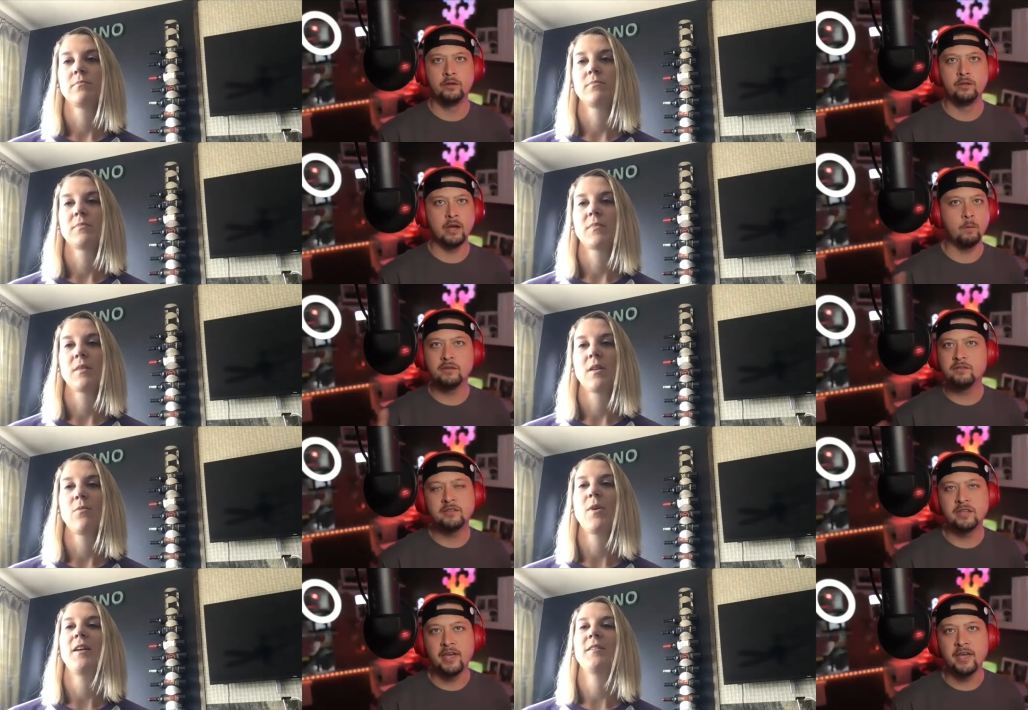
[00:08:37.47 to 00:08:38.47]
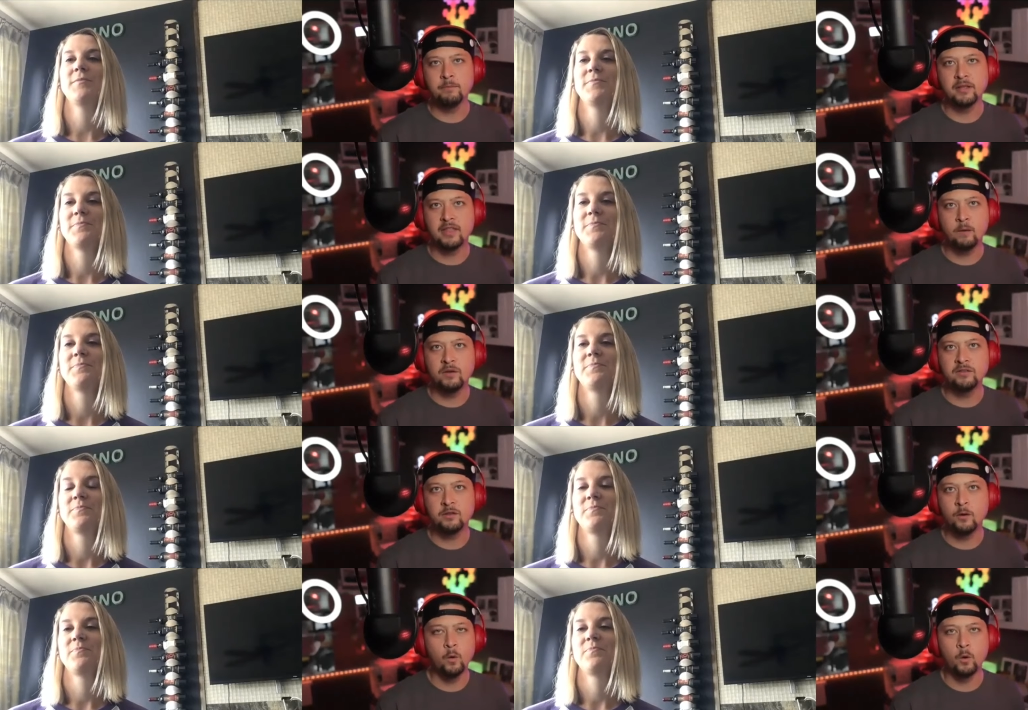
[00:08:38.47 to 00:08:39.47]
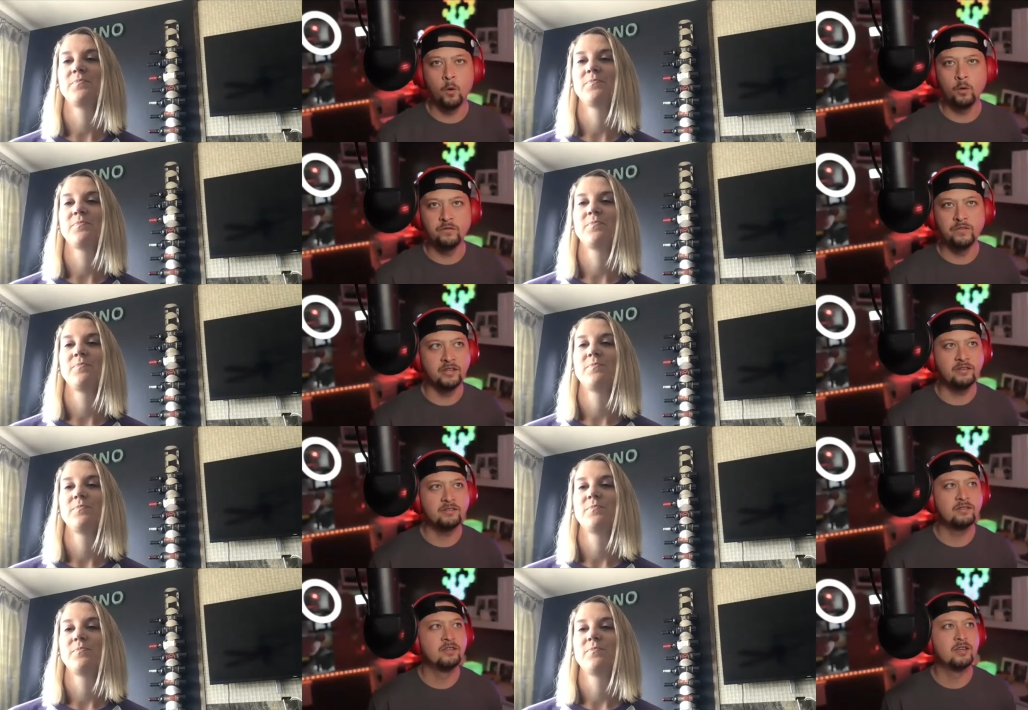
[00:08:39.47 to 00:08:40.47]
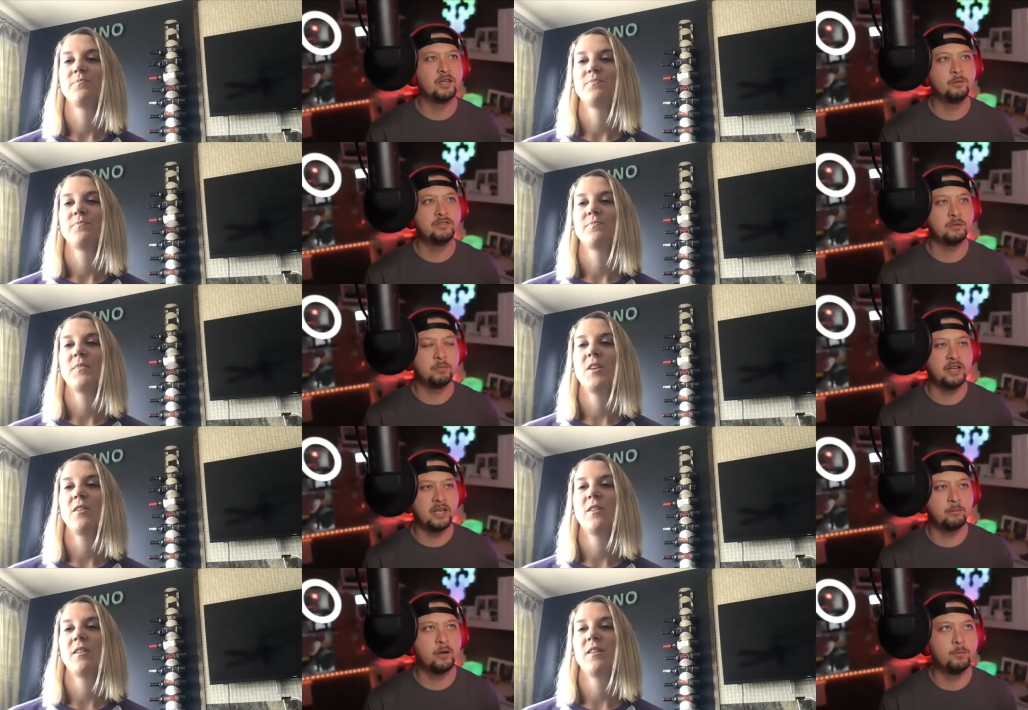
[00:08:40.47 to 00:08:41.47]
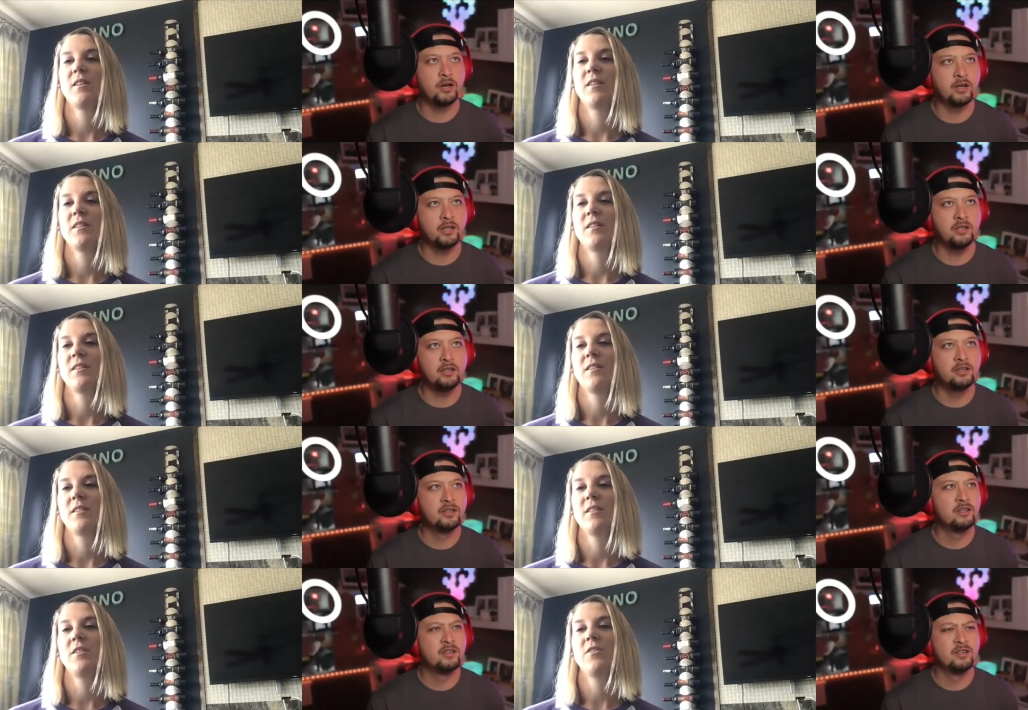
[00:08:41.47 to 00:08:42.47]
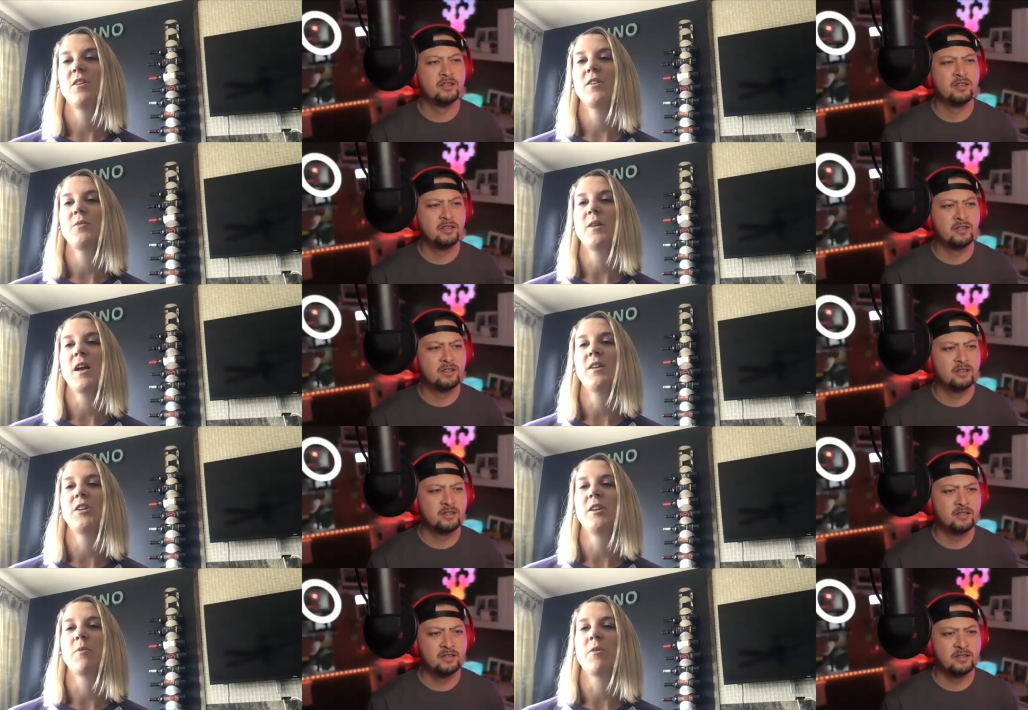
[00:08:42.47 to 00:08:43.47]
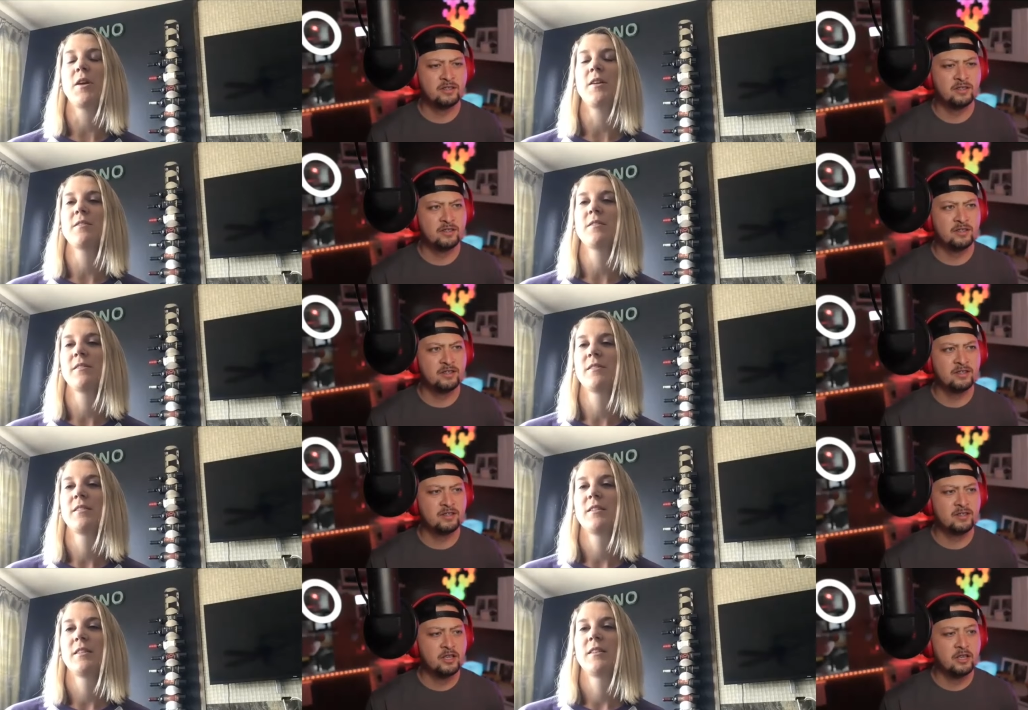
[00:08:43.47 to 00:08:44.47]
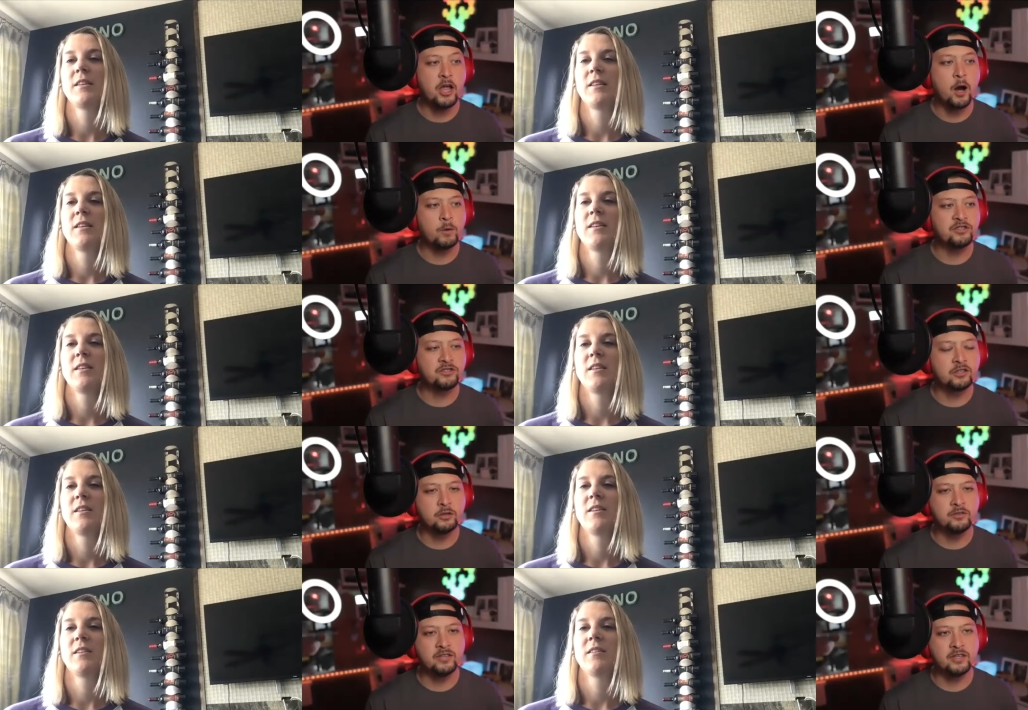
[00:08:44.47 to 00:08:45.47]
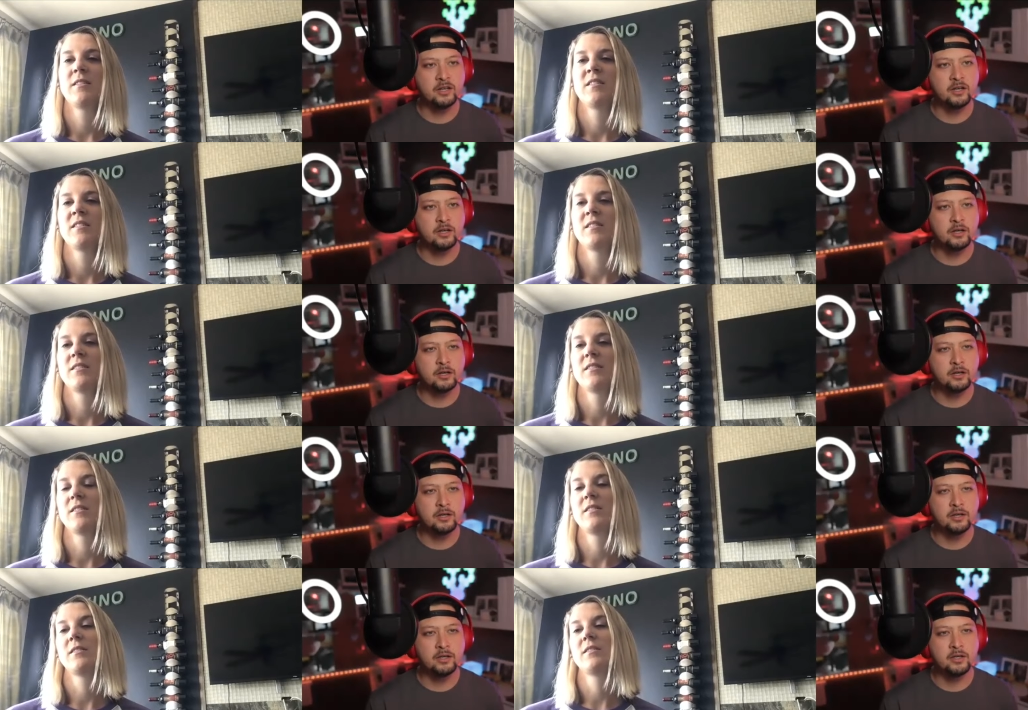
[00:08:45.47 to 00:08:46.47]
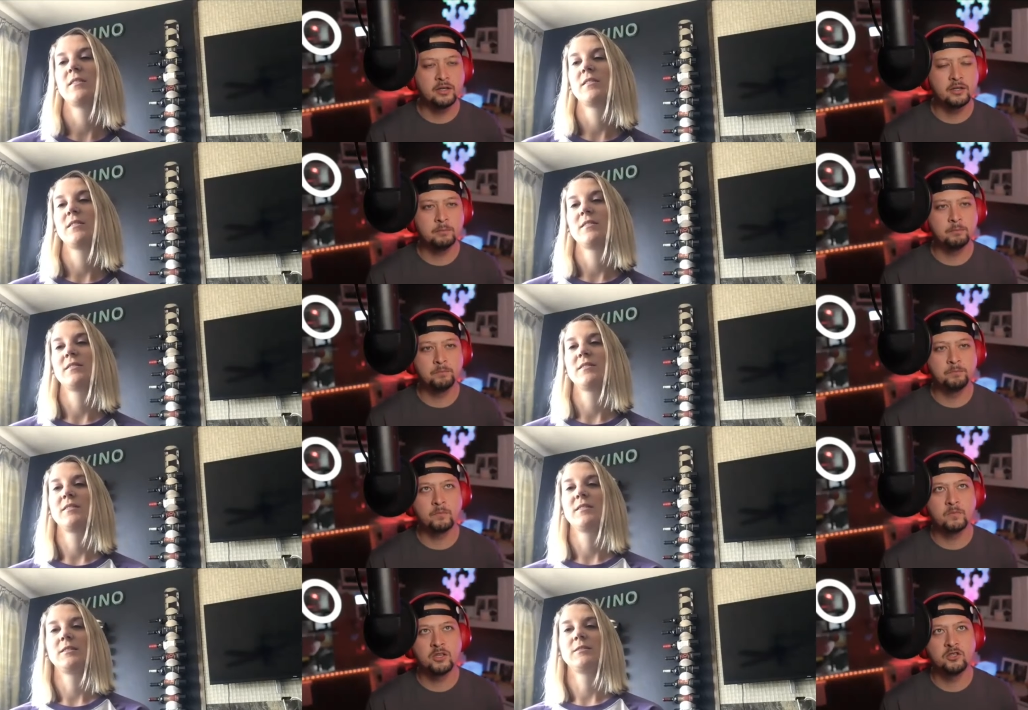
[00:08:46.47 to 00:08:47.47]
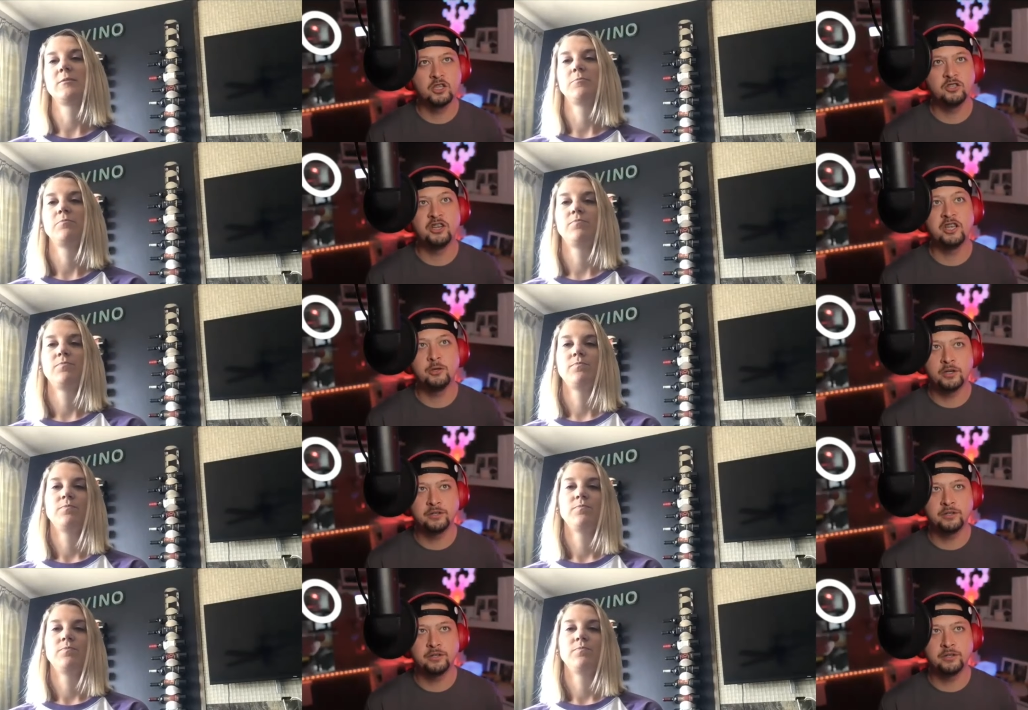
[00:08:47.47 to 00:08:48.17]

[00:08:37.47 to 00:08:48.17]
Speaker 1: that wasn't the game. Right. Like that wasn't the whole goal of this. I don't want to take money out of my own pocket.
Speaker 2: You're not doing Hatch anymore, right?
Speaker 1: No, we just closed it on um in January,